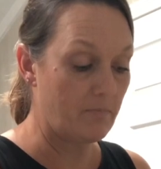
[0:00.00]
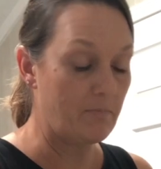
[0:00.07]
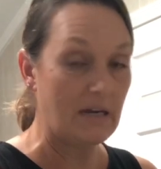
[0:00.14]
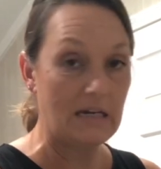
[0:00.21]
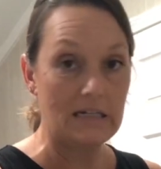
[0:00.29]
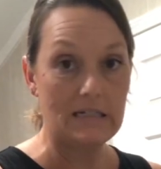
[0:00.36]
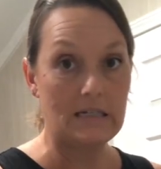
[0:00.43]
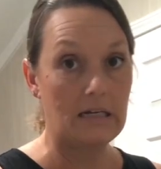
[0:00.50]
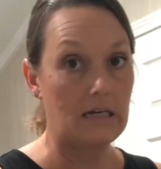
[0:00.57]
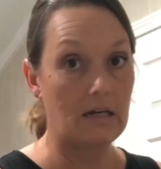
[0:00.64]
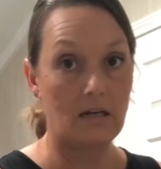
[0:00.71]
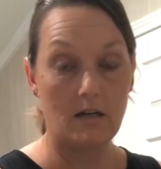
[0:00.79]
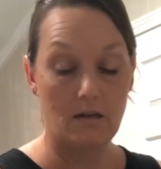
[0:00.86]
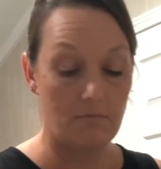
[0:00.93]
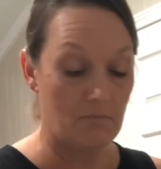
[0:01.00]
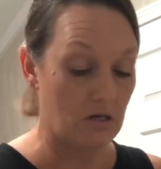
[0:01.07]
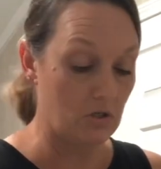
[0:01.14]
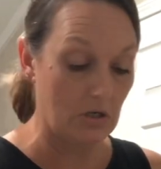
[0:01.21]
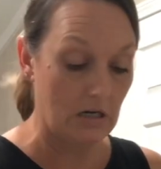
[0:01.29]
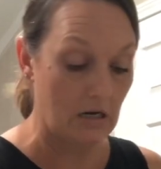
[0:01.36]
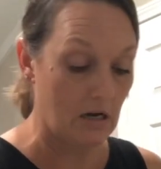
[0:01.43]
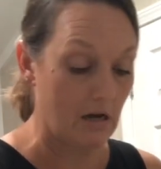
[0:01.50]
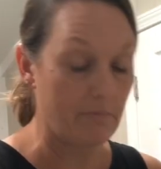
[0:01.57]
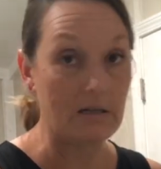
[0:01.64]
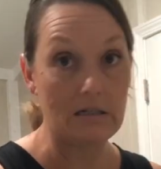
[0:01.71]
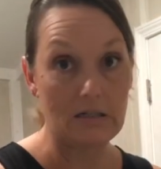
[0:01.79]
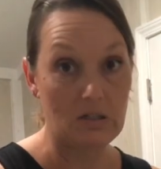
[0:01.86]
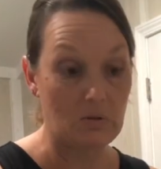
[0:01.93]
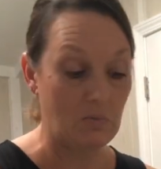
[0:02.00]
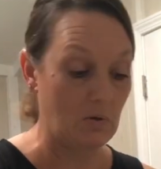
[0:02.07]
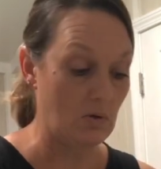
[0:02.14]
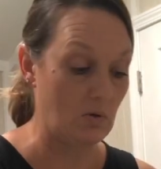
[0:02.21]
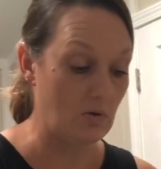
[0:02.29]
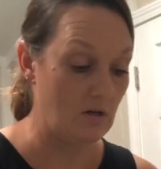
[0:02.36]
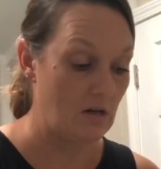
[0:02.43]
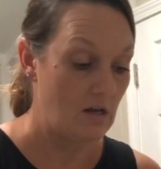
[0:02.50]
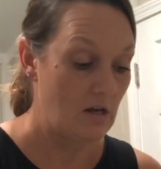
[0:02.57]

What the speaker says: basic measuring cup and spoon.